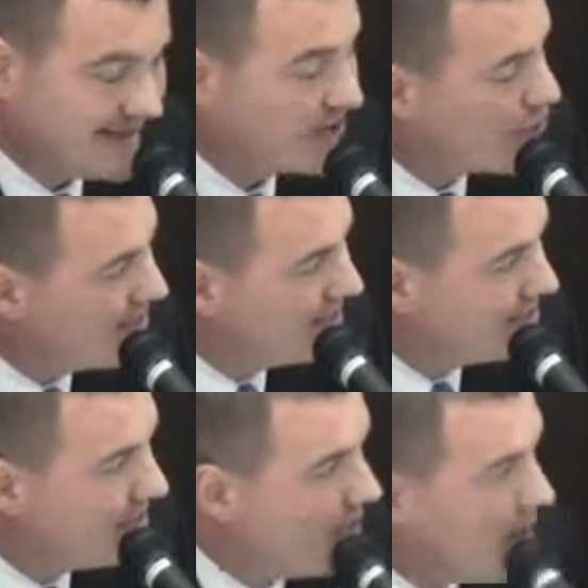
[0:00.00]

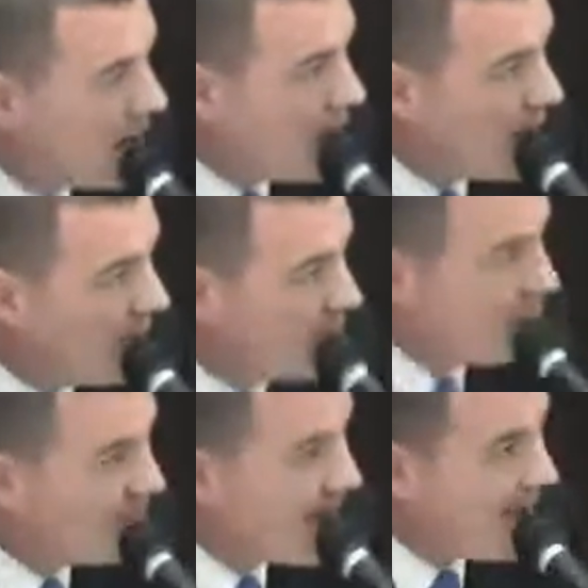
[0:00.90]
increased.
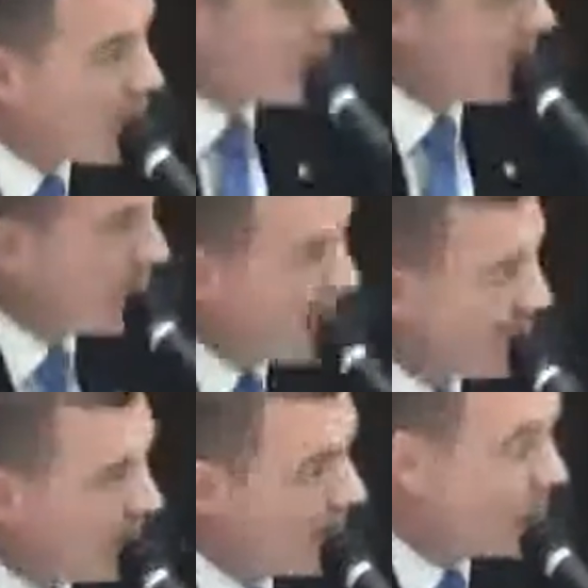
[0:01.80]
You've got more people
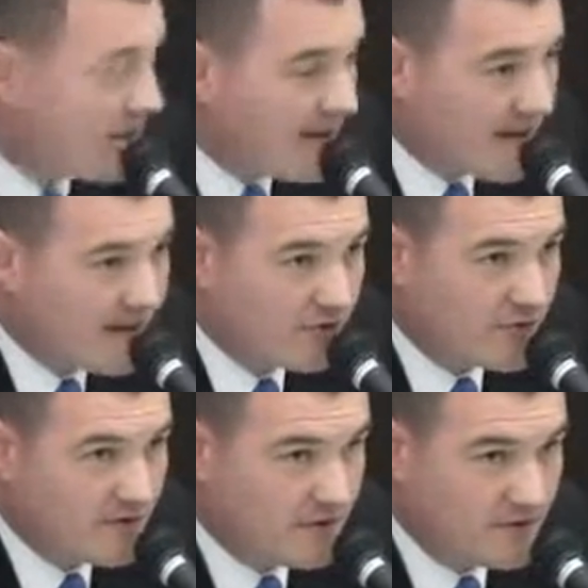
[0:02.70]
out there. I
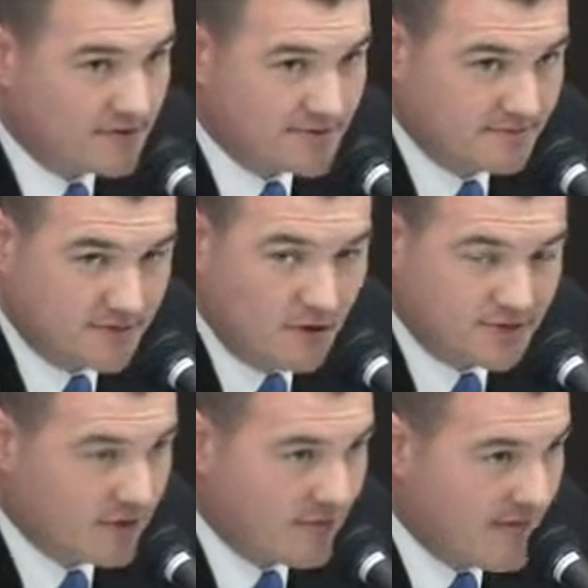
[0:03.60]
agree with you. There's
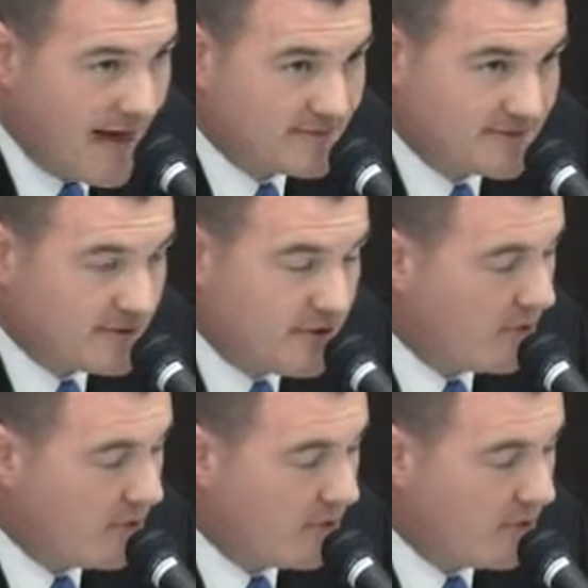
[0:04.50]
also absolutely